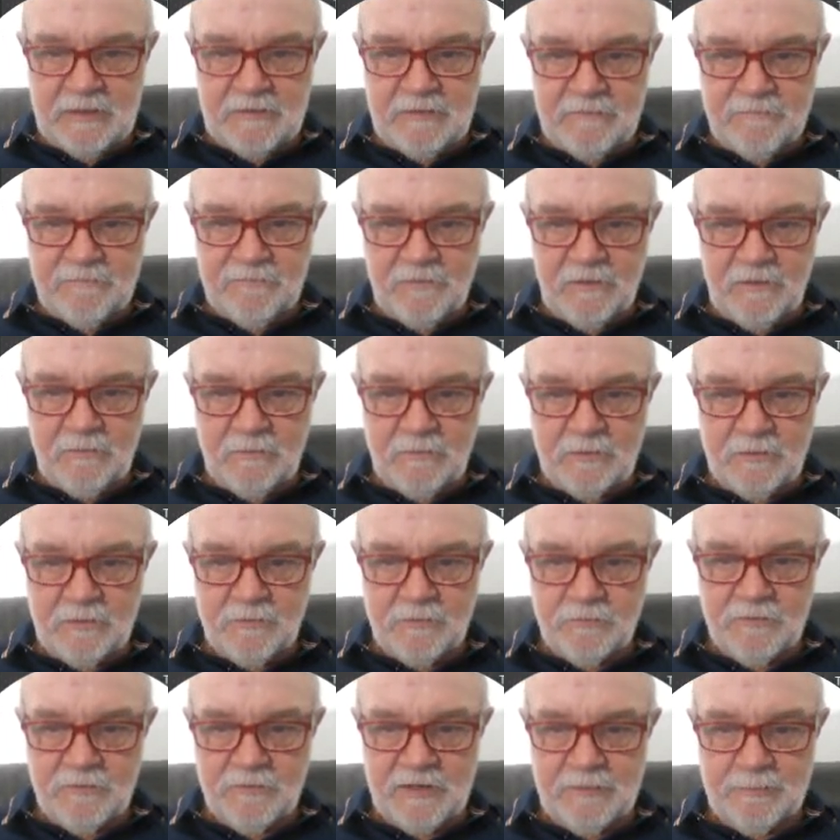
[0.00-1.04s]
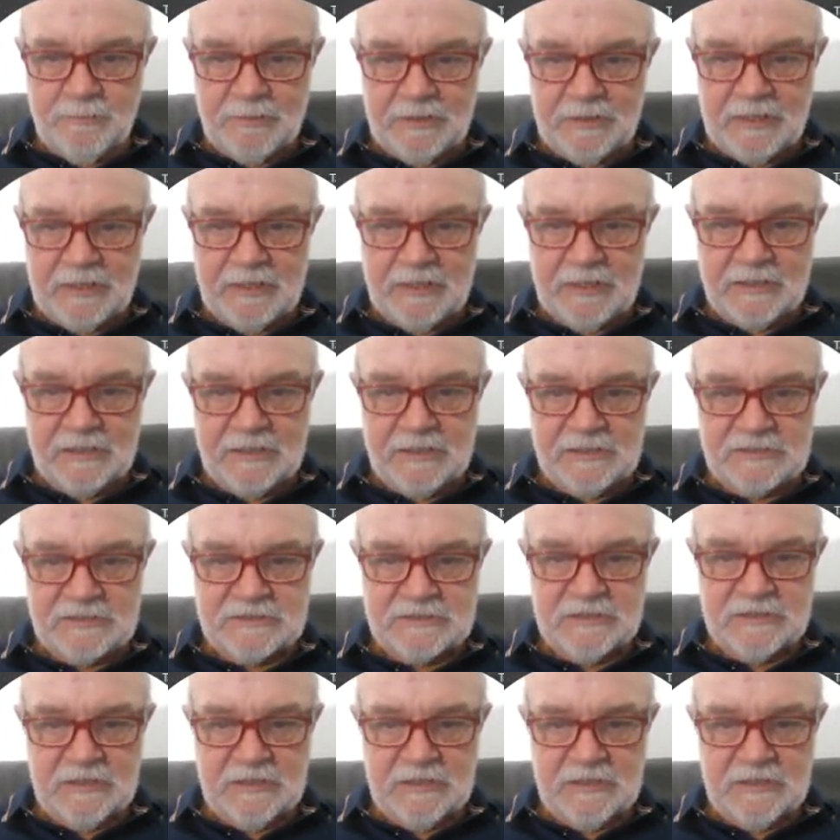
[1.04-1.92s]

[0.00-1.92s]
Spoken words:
If I want to replay this,